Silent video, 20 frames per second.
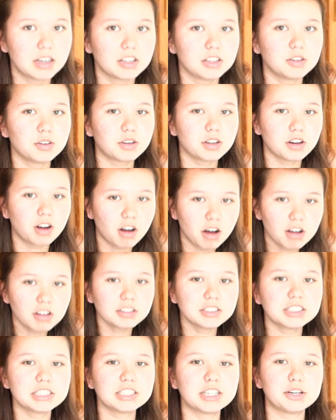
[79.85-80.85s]
You can
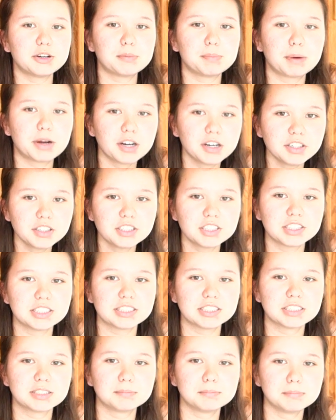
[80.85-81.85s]
also
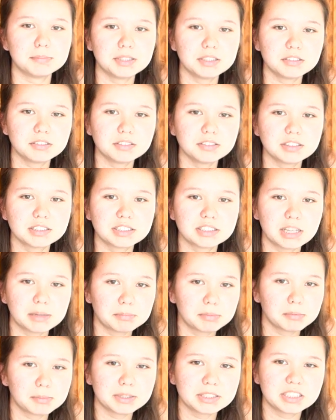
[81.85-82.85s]
purchase mineral
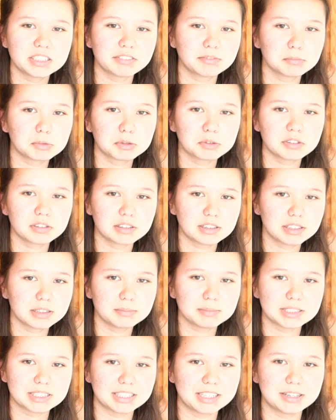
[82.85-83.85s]
supplements of
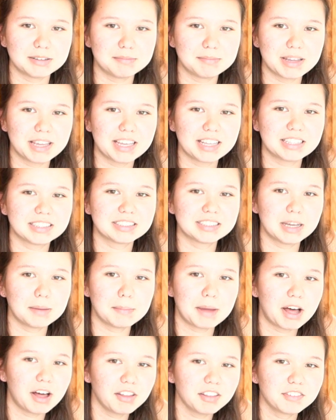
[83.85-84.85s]
molybdenum in some
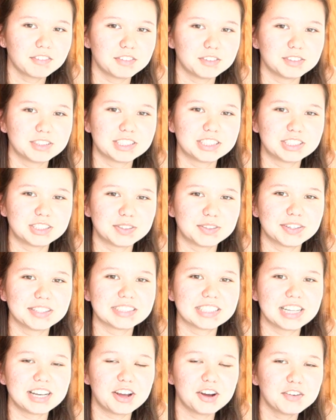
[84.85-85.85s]
health food stores
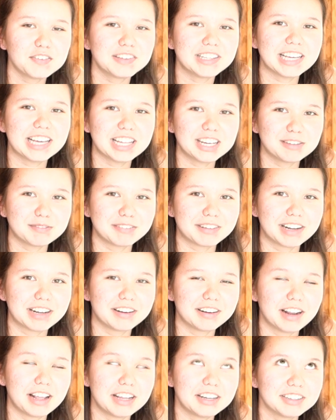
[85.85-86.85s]
and over the
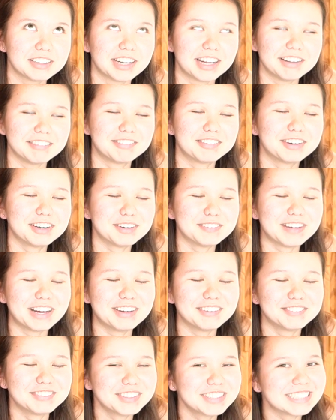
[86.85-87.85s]
internet for
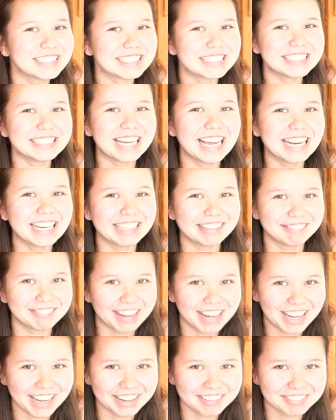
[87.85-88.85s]
about
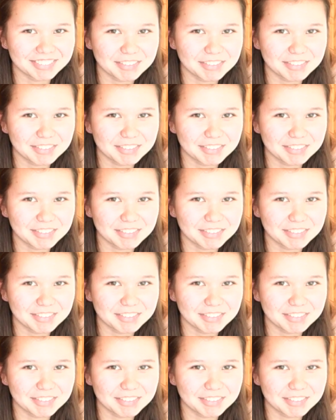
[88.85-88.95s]
$14.95.